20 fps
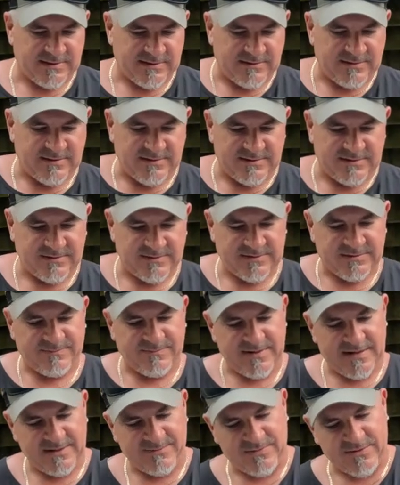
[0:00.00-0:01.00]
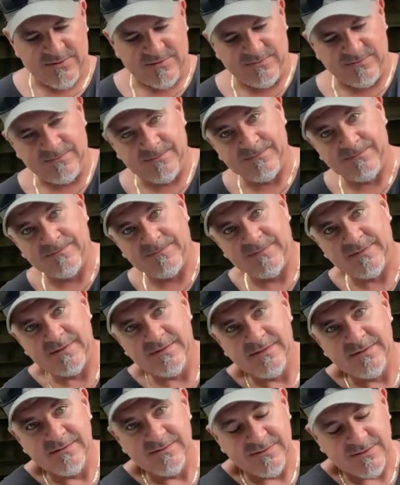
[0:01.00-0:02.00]
down there to his backbone.
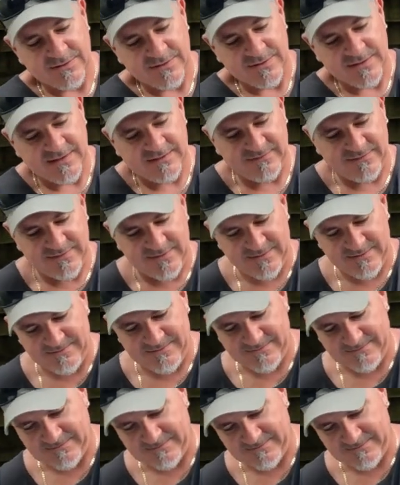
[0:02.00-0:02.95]
Turn your knife in.